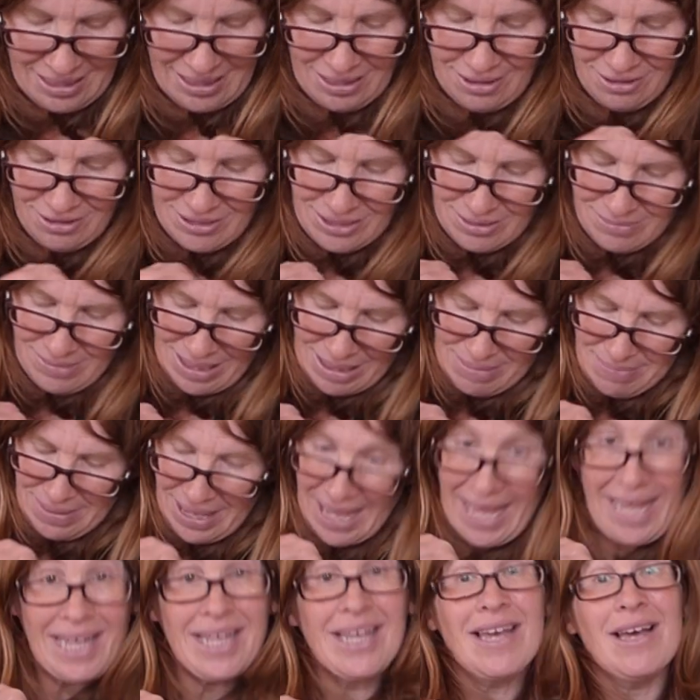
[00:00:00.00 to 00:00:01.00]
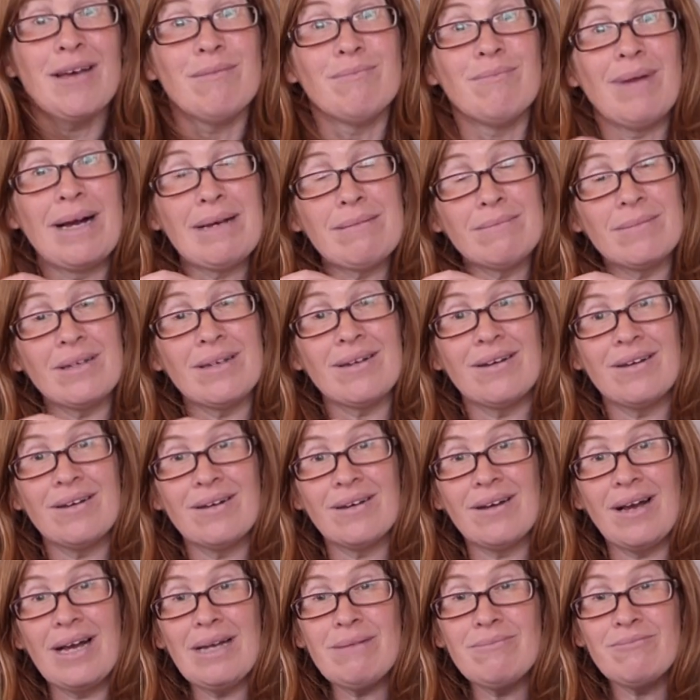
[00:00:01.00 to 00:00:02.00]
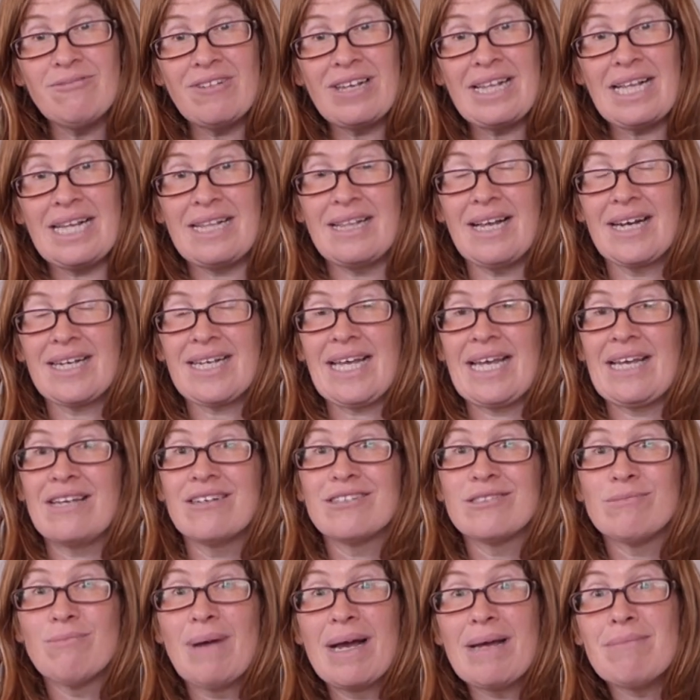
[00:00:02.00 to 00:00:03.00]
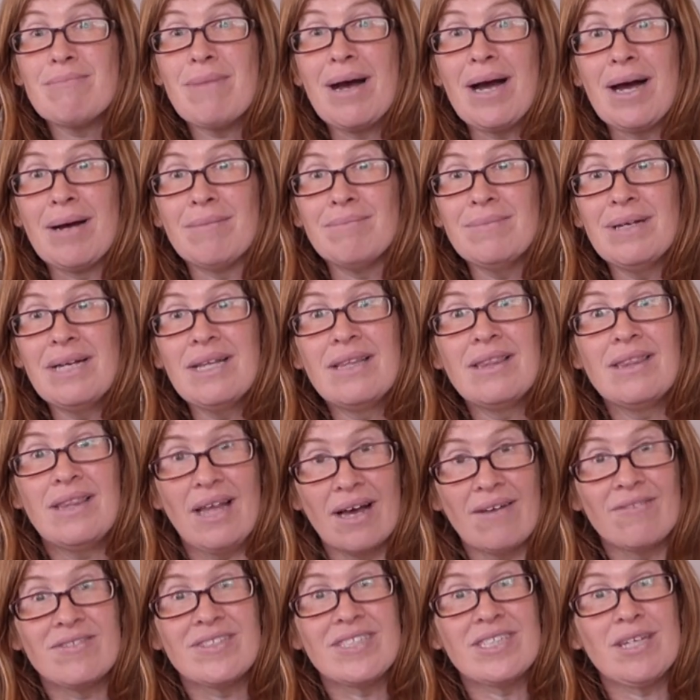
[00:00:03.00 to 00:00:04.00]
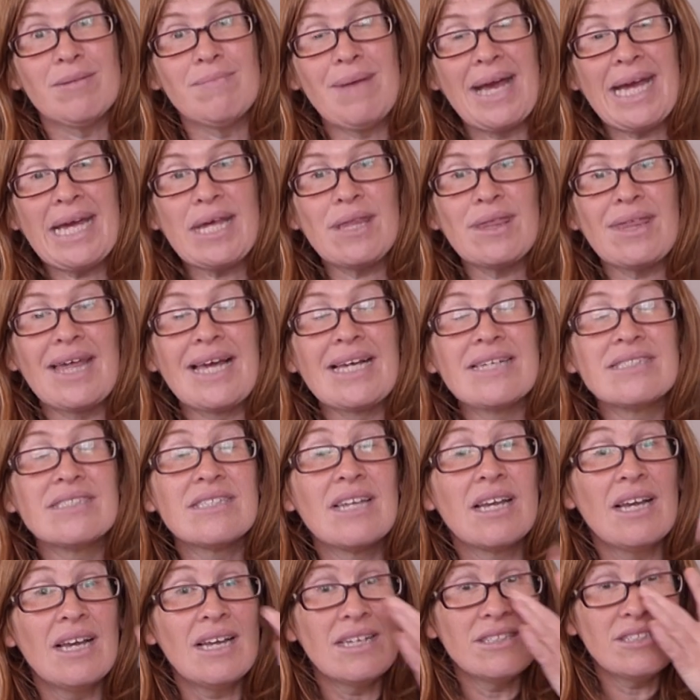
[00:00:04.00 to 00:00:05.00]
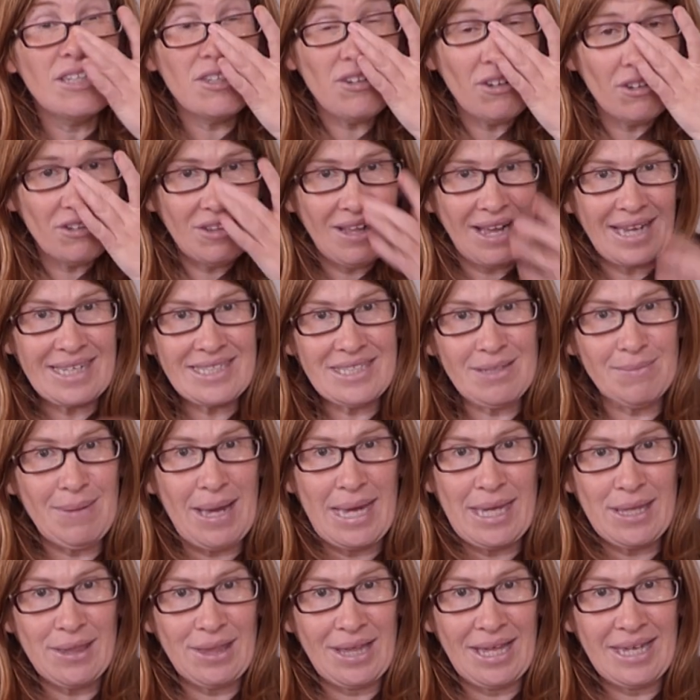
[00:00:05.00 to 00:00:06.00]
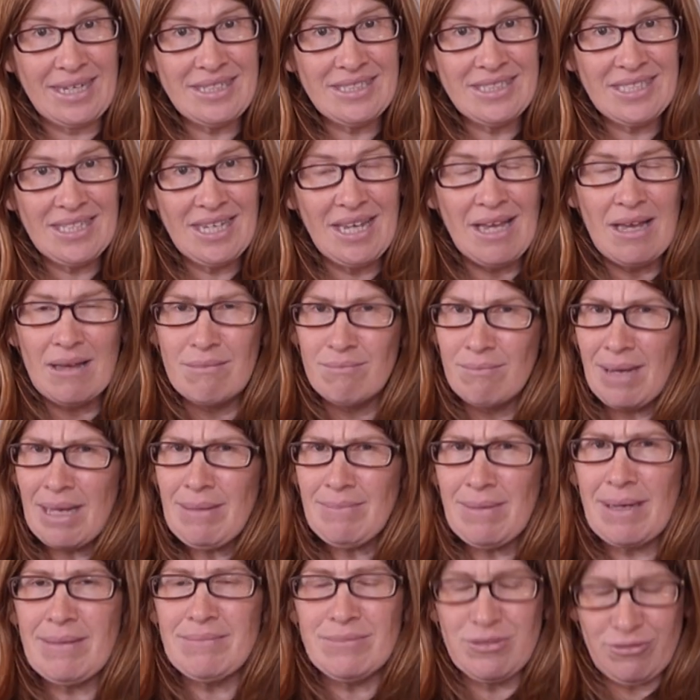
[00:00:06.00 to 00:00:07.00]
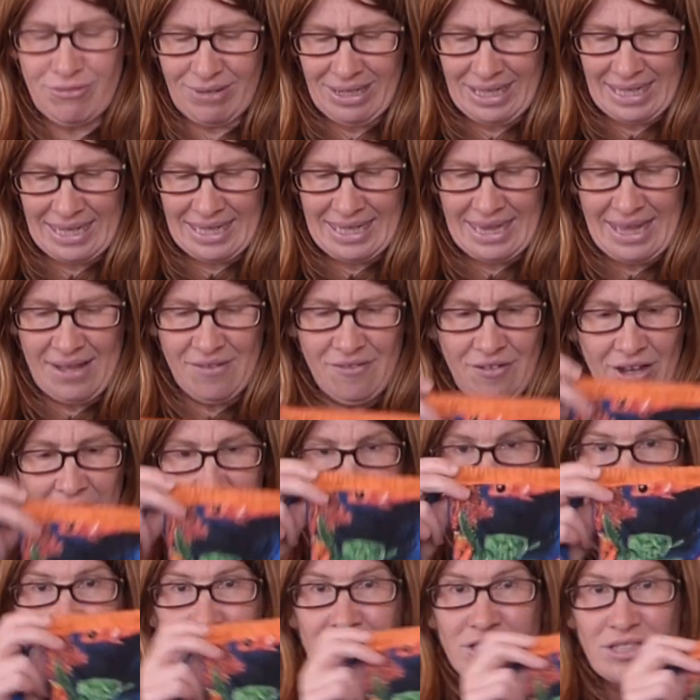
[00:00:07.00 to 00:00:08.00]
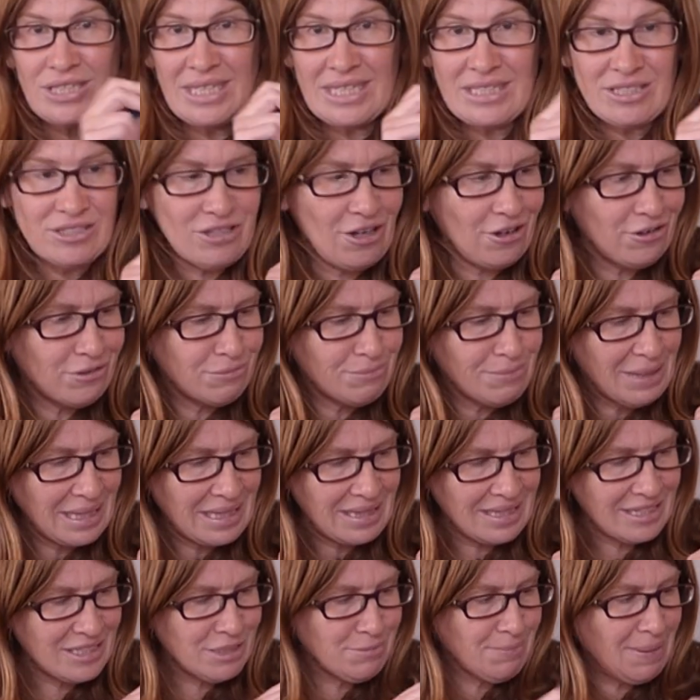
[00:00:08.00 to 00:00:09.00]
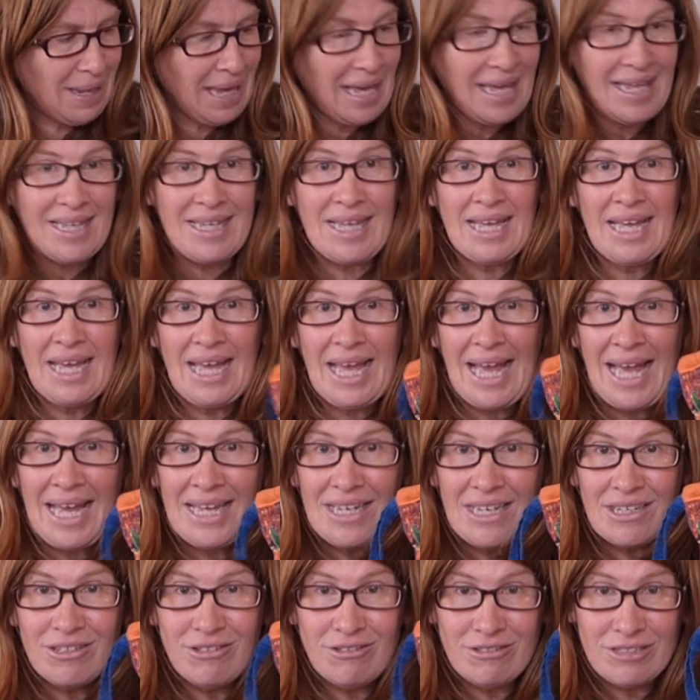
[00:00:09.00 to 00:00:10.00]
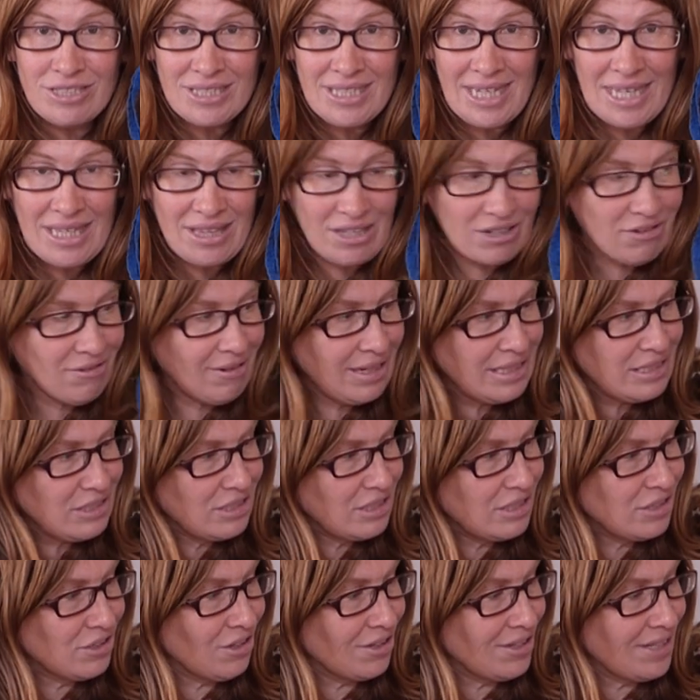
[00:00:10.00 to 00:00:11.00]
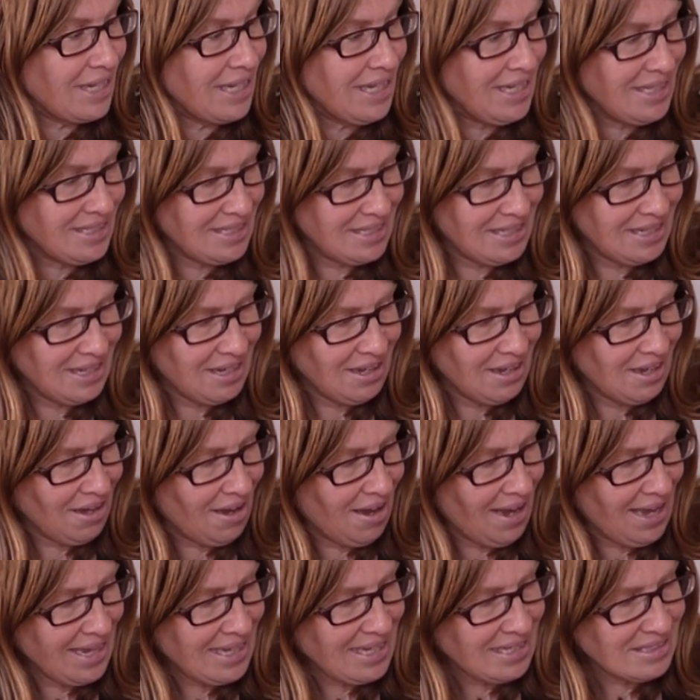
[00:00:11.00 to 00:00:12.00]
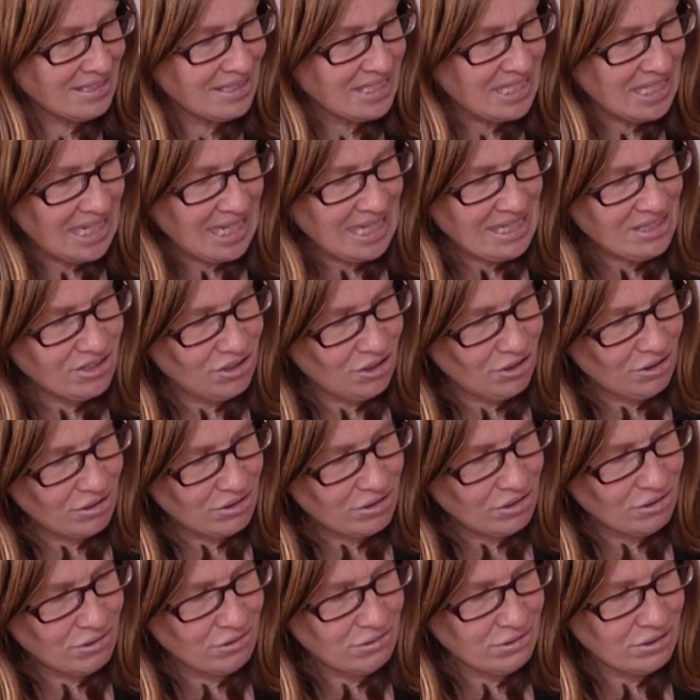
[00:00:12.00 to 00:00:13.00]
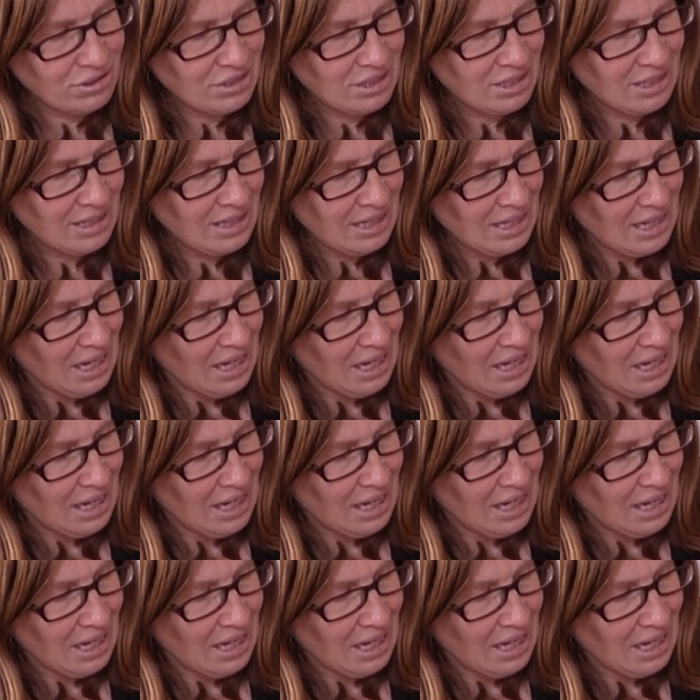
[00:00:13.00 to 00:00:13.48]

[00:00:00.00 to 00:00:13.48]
Look at my bag. I'm really lucky because my mum loves to make things. Do you like to make things? My mum's really clever. She sewed me this bag. And can you see the creatures on it? I can see turtles